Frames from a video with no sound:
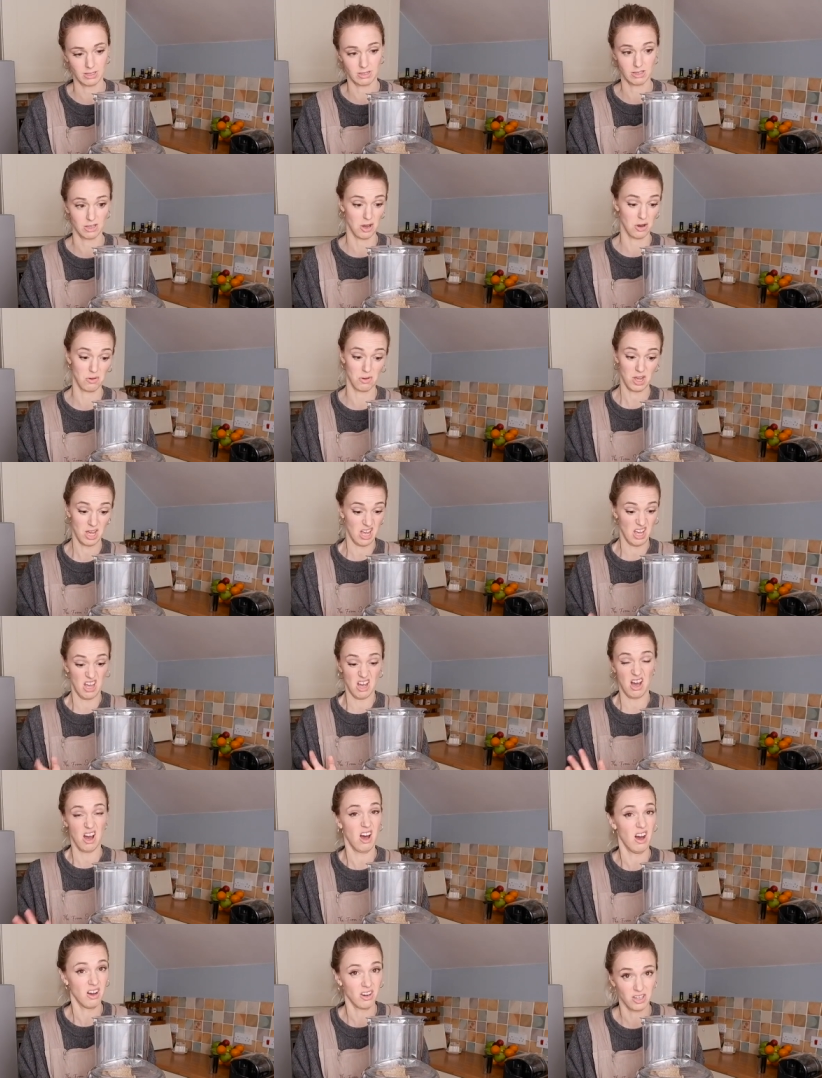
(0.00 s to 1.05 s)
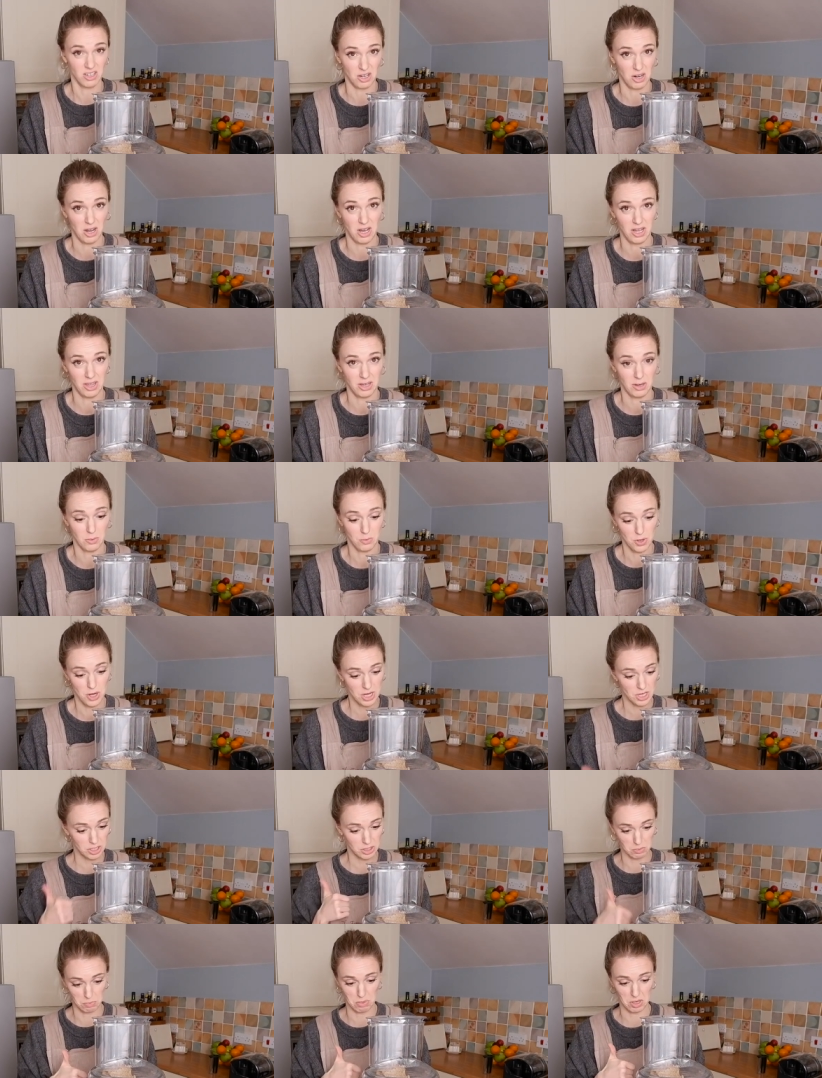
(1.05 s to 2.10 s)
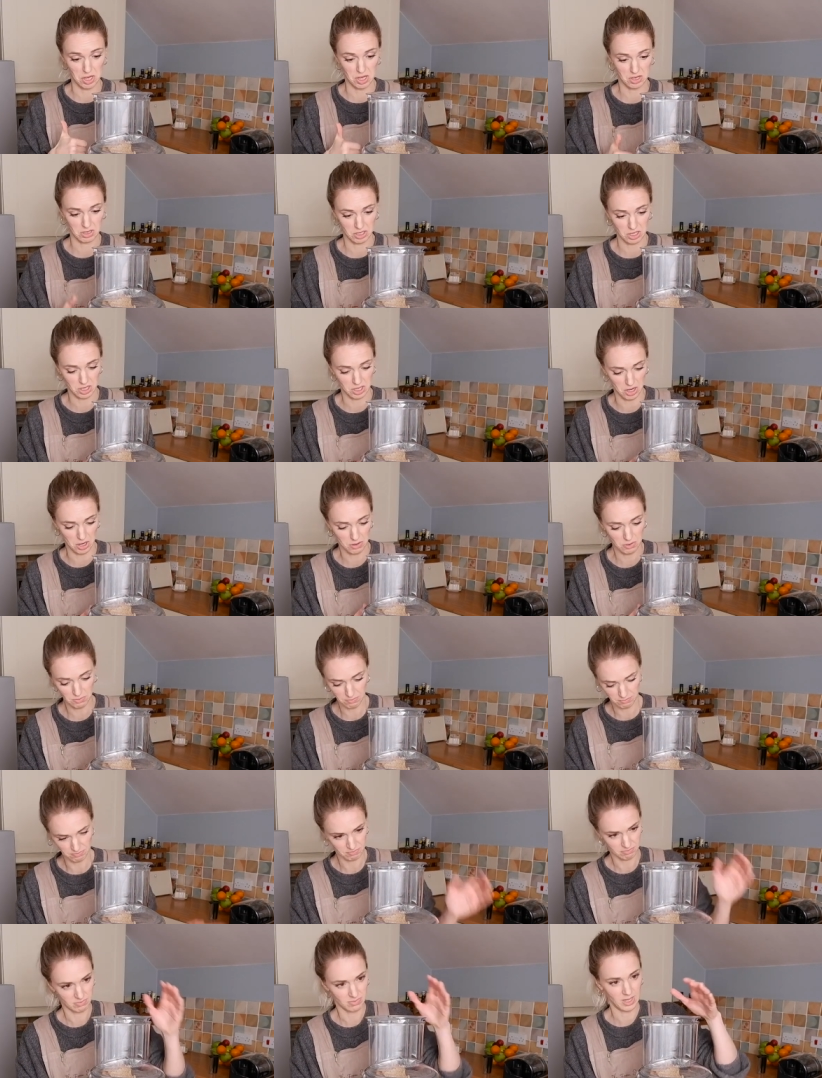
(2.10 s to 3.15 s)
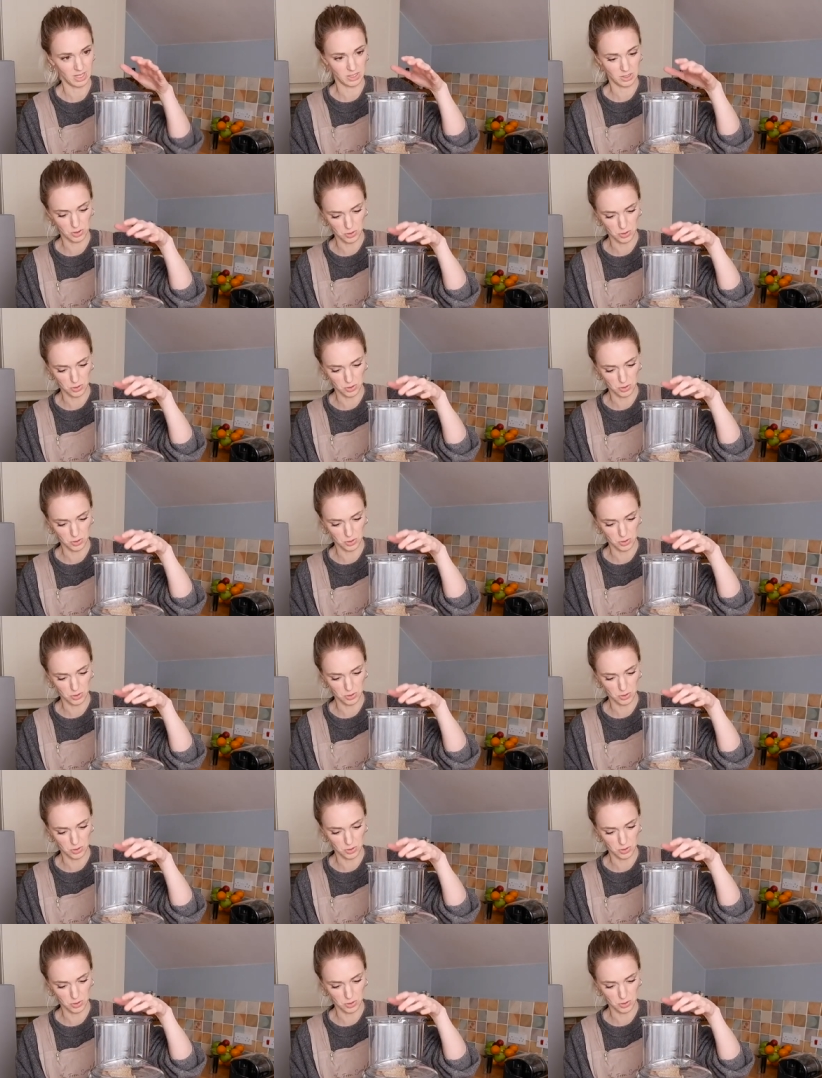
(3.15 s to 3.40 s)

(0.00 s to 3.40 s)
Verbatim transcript: So I don't know how that works, but you know, that's